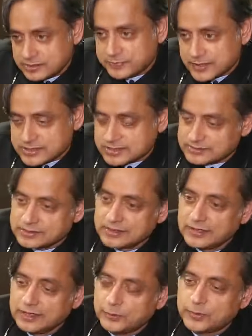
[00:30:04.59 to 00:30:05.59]
in person
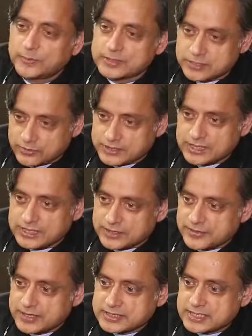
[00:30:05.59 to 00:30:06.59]
with Mr. Hussain
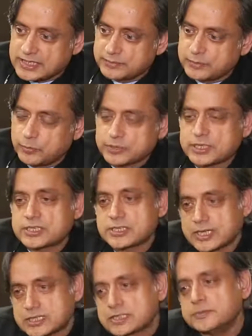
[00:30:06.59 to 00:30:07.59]
at that time, and what he
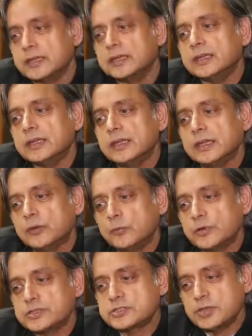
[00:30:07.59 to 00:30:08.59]
said to me
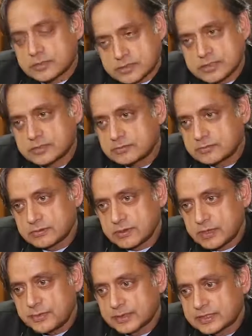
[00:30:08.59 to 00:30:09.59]
was not
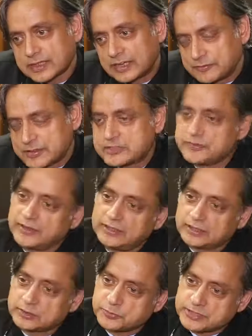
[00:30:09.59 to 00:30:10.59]
about the government's
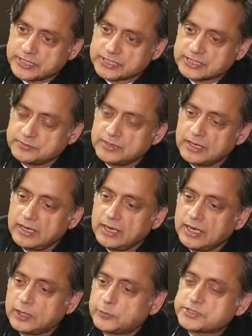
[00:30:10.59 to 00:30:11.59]
failure to protect him.
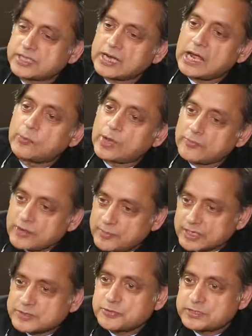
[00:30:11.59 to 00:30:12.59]
It was that however
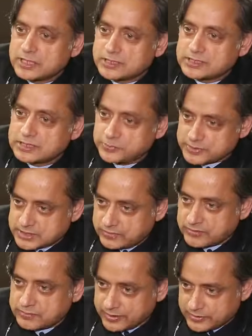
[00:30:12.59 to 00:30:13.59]
much protection he was
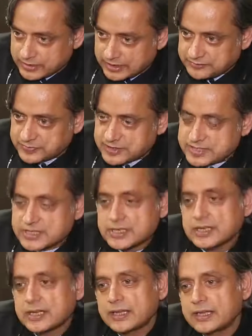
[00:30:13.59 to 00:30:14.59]
given by the government,
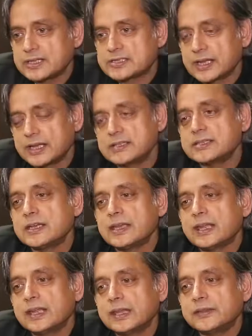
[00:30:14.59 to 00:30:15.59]
he said
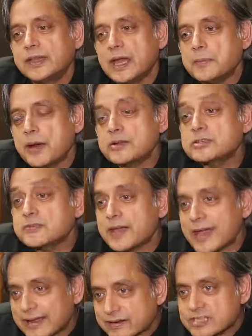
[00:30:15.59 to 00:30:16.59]
the amount of
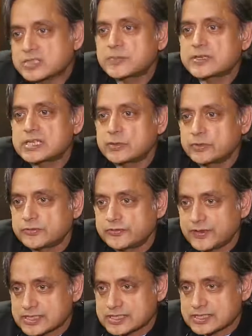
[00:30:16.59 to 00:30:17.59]
harassment he would
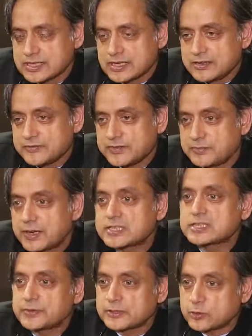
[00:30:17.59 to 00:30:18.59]
face from
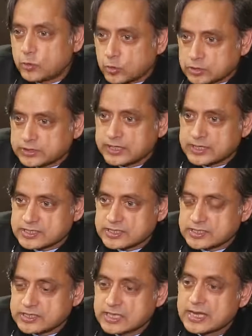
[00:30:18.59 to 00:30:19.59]
multiple court
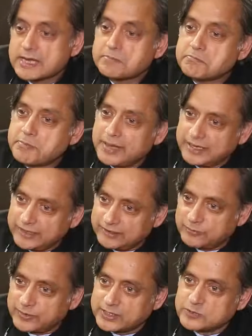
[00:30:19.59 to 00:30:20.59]
cases, many
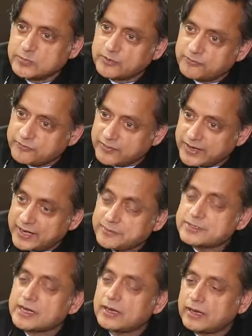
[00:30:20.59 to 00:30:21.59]
of which were
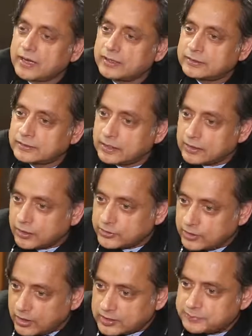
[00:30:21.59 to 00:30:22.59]
framed
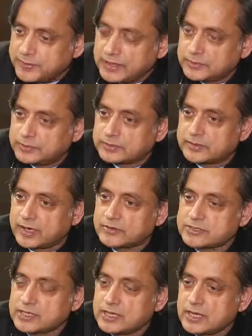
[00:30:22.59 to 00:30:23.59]
on non-bailable
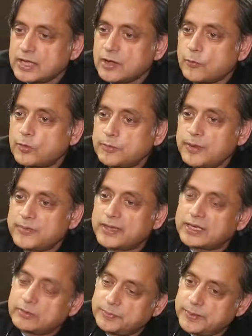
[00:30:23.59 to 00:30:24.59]
grounds, would mean
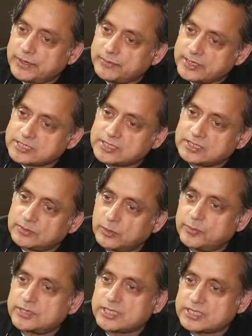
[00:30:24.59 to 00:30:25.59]
that he would be arrested the
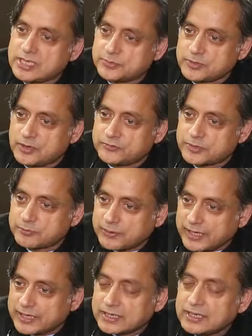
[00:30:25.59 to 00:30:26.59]
moment he stepped off the
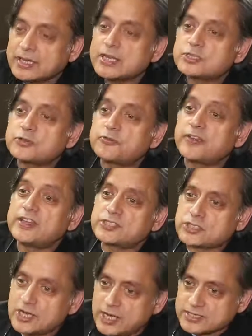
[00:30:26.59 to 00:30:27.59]
plane to face
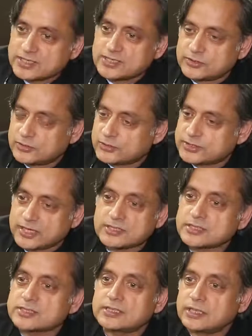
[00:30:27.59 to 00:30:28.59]
charges in those
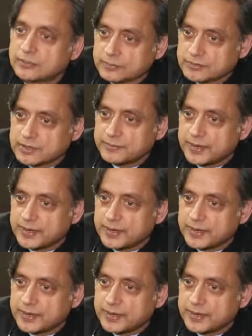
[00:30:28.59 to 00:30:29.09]
cases, and he couldn't